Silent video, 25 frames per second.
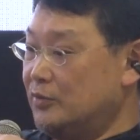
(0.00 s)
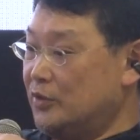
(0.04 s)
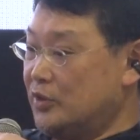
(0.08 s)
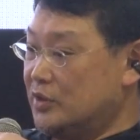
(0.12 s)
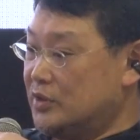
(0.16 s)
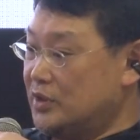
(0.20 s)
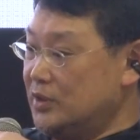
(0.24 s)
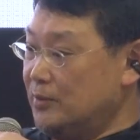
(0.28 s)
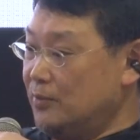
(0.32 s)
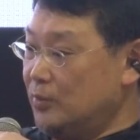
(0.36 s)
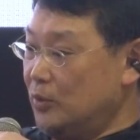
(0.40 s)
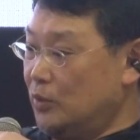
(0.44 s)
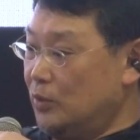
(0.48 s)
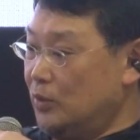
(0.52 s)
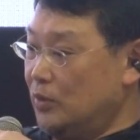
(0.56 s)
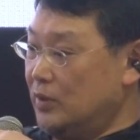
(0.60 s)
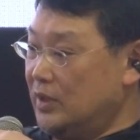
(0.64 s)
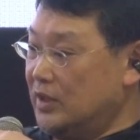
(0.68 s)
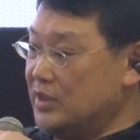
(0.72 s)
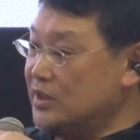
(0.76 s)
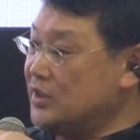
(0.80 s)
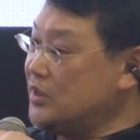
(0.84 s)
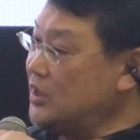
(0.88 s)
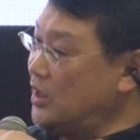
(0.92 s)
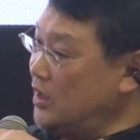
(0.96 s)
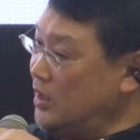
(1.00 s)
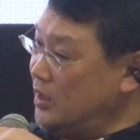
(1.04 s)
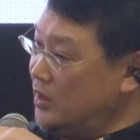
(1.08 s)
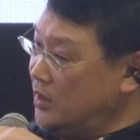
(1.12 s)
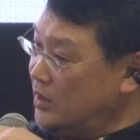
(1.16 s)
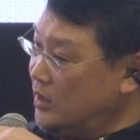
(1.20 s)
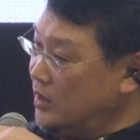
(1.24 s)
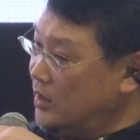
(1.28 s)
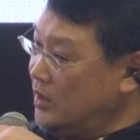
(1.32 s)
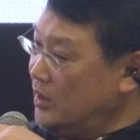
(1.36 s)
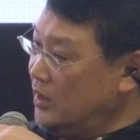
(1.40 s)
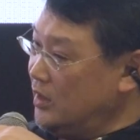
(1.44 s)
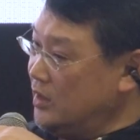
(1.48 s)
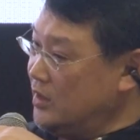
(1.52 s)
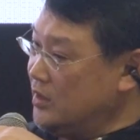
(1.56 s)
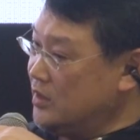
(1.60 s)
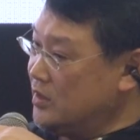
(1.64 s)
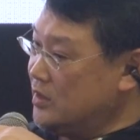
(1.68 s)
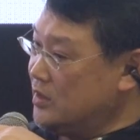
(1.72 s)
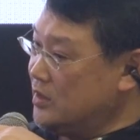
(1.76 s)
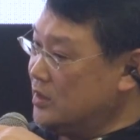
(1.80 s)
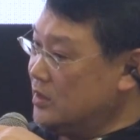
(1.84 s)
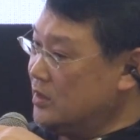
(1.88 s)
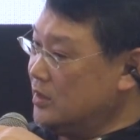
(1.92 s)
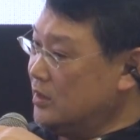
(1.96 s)
for example, the C
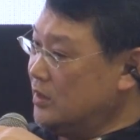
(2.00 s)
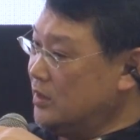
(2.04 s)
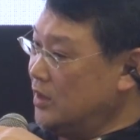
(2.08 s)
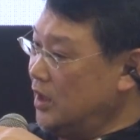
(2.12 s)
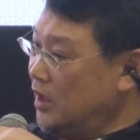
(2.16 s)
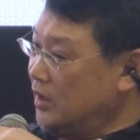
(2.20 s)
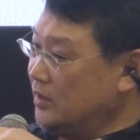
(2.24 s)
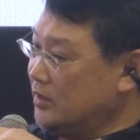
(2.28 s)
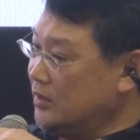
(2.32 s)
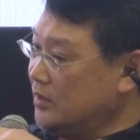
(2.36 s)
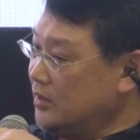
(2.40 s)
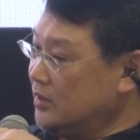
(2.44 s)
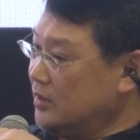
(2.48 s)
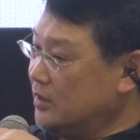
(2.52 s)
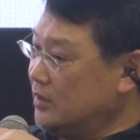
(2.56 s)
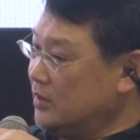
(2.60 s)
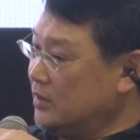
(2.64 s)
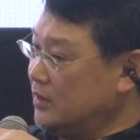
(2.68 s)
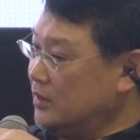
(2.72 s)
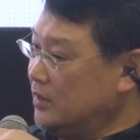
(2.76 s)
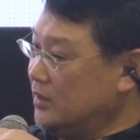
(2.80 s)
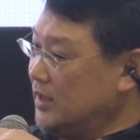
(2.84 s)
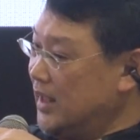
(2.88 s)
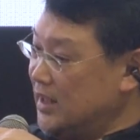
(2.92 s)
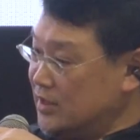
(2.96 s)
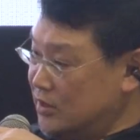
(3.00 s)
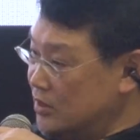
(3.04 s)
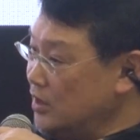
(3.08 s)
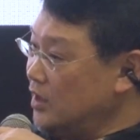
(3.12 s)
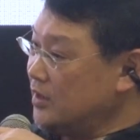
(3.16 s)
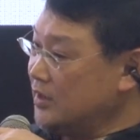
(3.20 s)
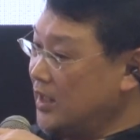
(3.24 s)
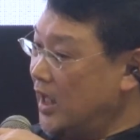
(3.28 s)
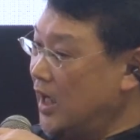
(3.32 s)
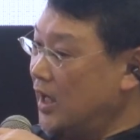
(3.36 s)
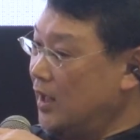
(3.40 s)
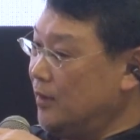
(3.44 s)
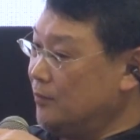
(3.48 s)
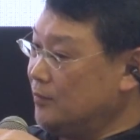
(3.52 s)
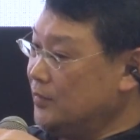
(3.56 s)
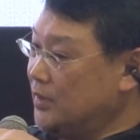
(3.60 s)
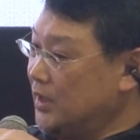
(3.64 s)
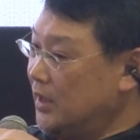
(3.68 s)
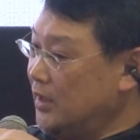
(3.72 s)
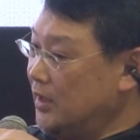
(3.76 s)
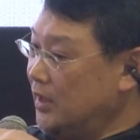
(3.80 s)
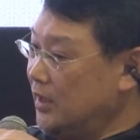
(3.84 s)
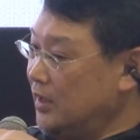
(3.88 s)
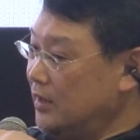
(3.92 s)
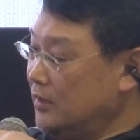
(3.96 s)
does not have
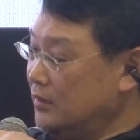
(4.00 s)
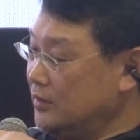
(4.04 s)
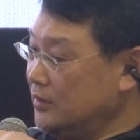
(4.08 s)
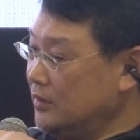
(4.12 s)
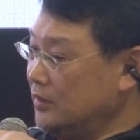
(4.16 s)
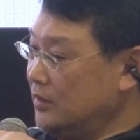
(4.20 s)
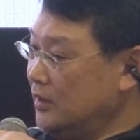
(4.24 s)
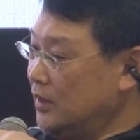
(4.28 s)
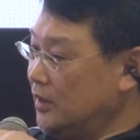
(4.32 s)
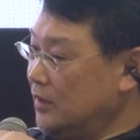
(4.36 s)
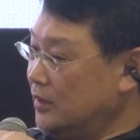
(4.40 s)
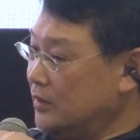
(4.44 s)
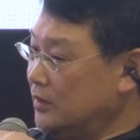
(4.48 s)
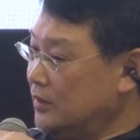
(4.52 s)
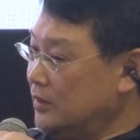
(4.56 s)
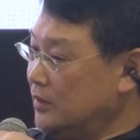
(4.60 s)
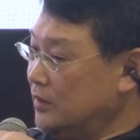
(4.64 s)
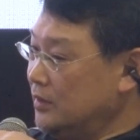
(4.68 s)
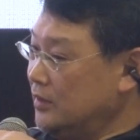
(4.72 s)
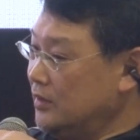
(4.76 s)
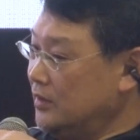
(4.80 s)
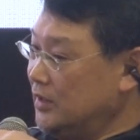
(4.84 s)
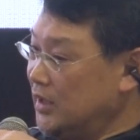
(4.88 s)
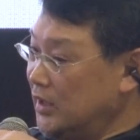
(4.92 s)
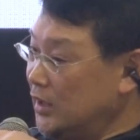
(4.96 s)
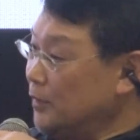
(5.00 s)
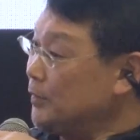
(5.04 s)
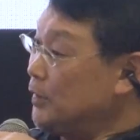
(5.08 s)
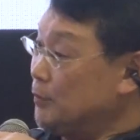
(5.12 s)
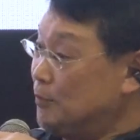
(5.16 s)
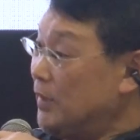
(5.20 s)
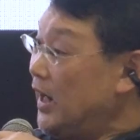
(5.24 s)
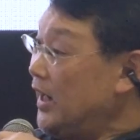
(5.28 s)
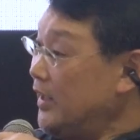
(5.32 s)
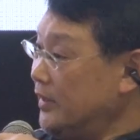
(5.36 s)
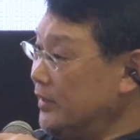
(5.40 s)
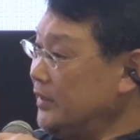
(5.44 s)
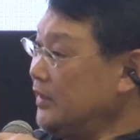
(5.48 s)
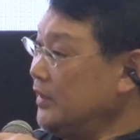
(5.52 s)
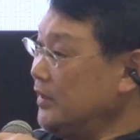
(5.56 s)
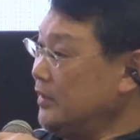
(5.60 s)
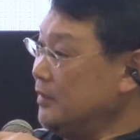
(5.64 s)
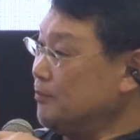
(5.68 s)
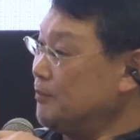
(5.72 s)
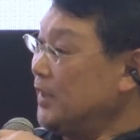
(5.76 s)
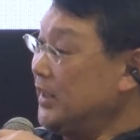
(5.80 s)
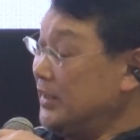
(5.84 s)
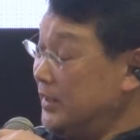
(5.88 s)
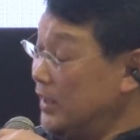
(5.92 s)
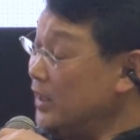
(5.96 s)
the dynamic
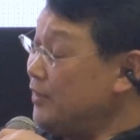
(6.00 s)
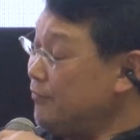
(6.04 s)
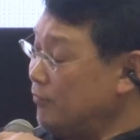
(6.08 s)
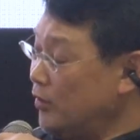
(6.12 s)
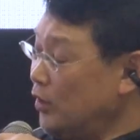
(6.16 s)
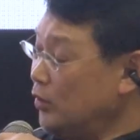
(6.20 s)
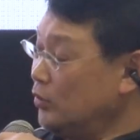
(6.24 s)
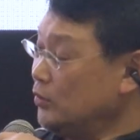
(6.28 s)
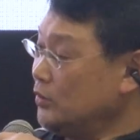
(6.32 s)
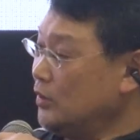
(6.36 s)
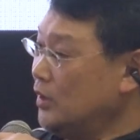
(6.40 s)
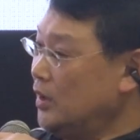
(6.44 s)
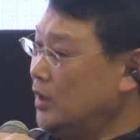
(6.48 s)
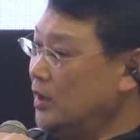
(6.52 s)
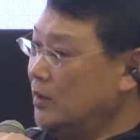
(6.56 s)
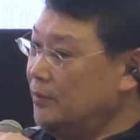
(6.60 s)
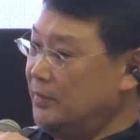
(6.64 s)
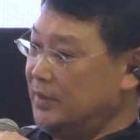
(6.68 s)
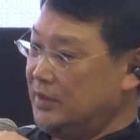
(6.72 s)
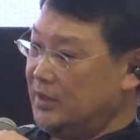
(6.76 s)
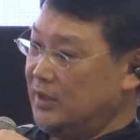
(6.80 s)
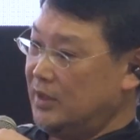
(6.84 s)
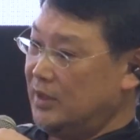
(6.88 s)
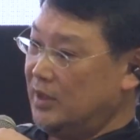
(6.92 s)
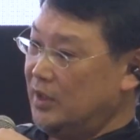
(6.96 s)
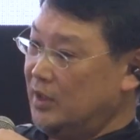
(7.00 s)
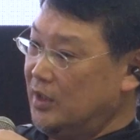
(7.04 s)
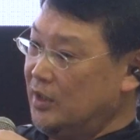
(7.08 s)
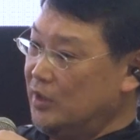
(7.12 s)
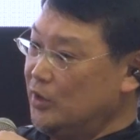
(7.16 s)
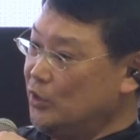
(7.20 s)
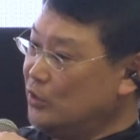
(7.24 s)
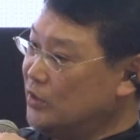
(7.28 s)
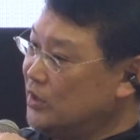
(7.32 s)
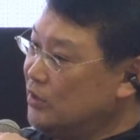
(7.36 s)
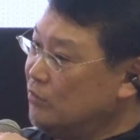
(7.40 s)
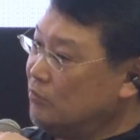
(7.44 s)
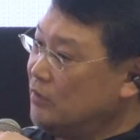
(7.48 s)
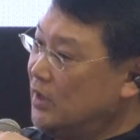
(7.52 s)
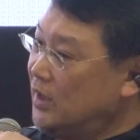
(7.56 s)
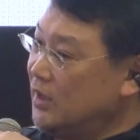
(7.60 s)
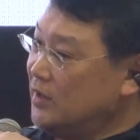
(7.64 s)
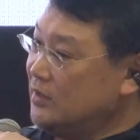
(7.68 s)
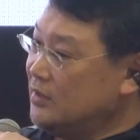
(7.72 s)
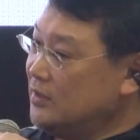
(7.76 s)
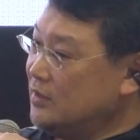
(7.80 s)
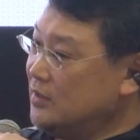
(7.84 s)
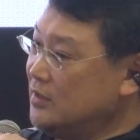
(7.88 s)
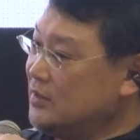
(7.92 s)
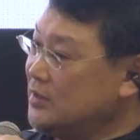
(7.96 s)
binding by default, but you can
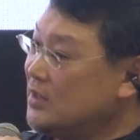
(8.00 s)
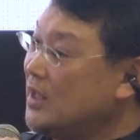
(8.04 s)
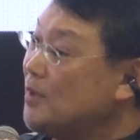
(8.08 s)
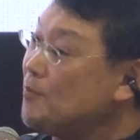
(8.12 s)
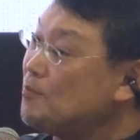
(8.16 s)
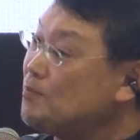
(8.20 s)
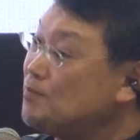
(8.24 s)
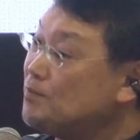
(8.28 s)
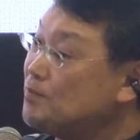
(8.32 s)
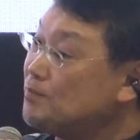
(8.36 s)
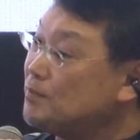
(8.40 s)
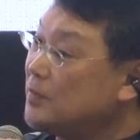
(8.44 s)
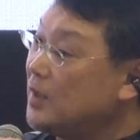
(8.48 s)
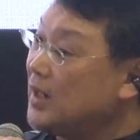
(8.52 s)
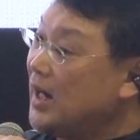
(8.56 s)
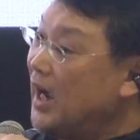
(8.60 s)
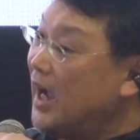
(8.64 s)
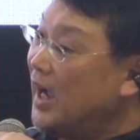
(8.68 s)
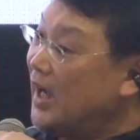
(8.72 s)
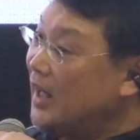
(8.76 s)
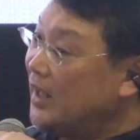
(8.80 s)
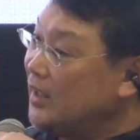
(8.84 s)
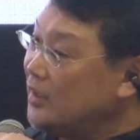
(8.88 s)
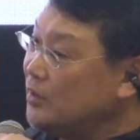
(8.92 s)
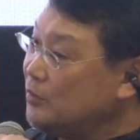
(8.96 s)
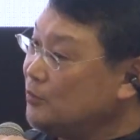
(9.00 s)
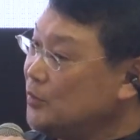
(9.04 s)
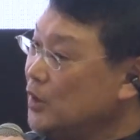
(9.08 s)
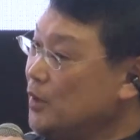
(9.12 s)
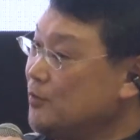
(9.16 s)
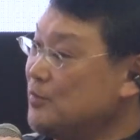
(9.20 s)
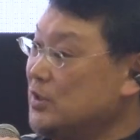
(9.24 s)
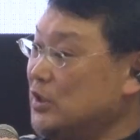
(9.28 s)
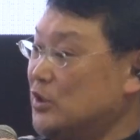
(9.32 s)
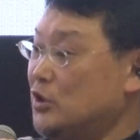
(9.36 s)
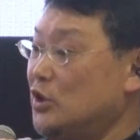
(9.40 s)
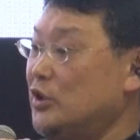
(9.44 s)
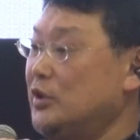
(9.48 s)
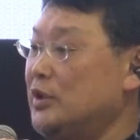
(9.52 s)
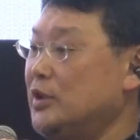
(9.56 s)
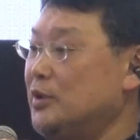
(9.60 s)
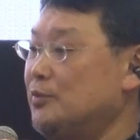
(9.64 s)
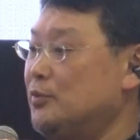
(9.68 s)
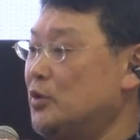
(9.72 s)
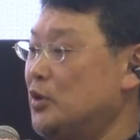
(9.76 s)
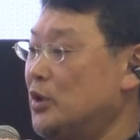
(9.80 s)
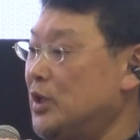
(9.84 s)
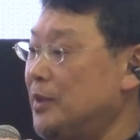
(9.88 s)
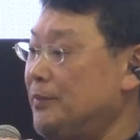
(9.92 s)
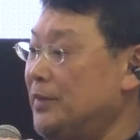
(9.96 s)
write some kind of the
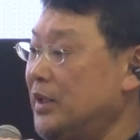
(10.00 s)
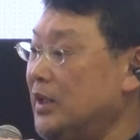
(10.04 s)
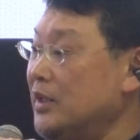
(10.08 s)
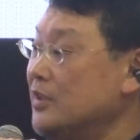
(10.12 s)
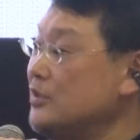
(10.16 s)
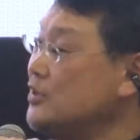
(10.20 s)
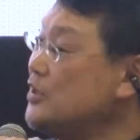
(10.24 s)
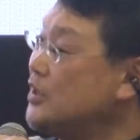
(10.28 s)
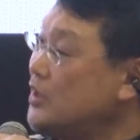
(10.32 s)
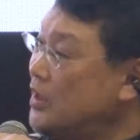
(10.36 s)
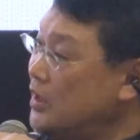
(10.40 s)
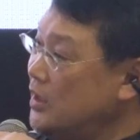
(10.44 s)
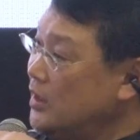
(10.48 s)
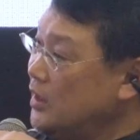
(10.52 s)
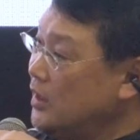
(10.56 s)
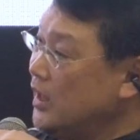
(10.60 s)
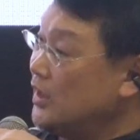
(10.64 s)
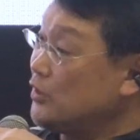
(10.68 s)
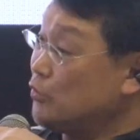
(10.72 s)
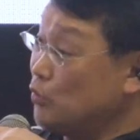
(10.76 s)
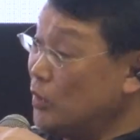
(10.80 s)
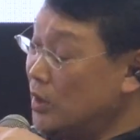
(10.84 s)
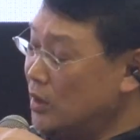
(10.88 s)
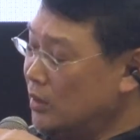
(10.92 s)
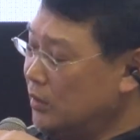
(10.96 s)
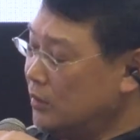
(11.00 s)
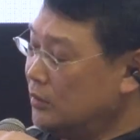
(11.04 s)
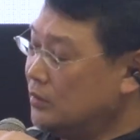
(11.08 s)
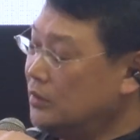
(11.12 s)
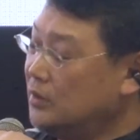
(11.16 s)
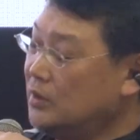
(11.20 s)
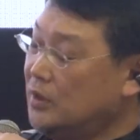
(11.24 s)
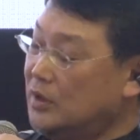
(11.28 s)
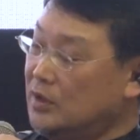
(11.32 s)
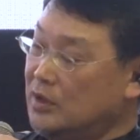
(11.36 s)
object-oriented programming in C as well.